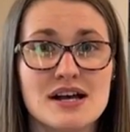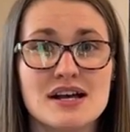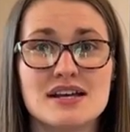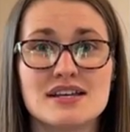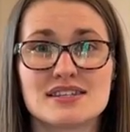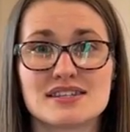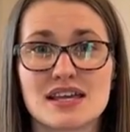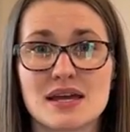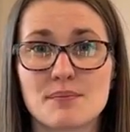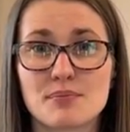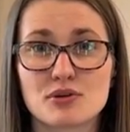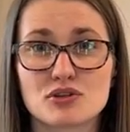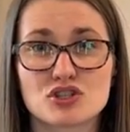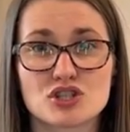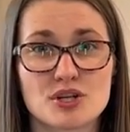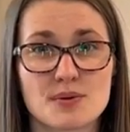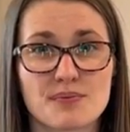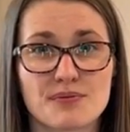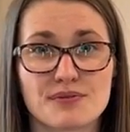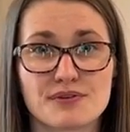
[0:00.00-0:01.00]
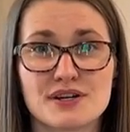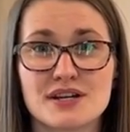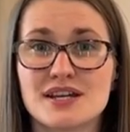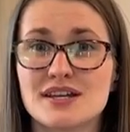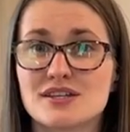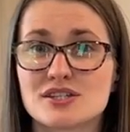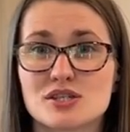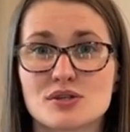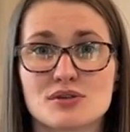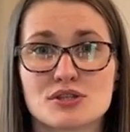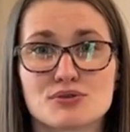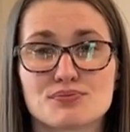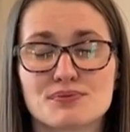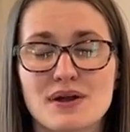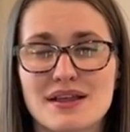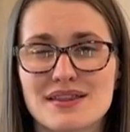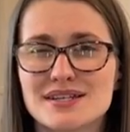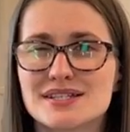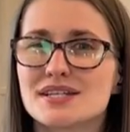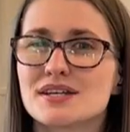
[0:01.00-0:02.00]
Samples ship free, so it's
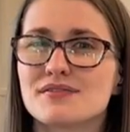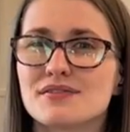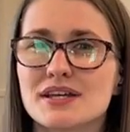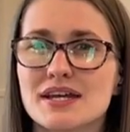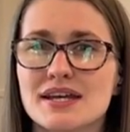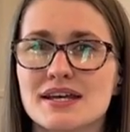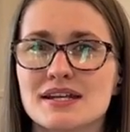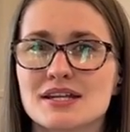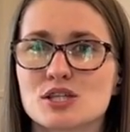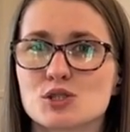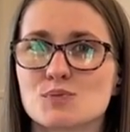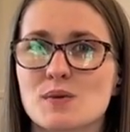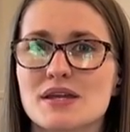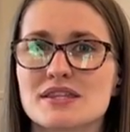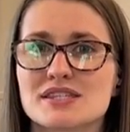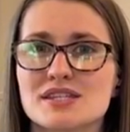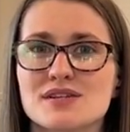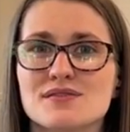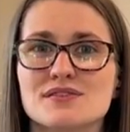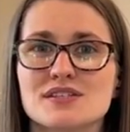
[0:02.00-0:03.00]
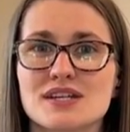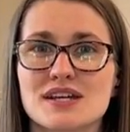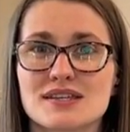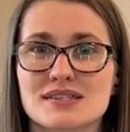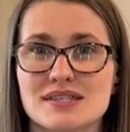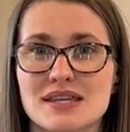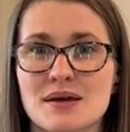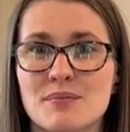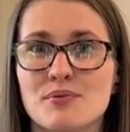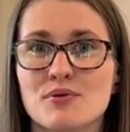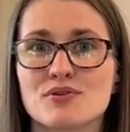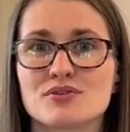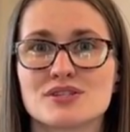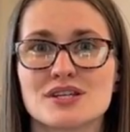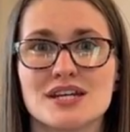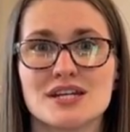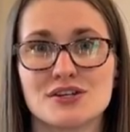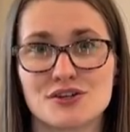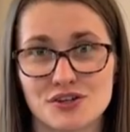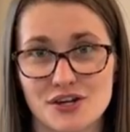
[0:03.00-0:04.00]
relatively inexpensive to get samples
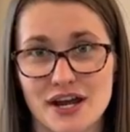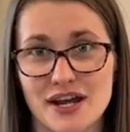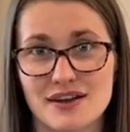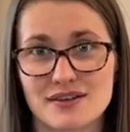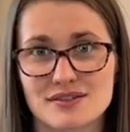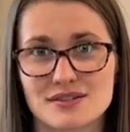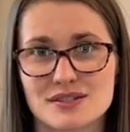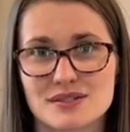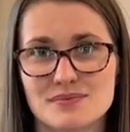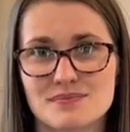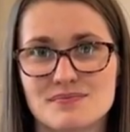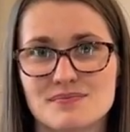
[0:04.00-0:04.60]
in your hands.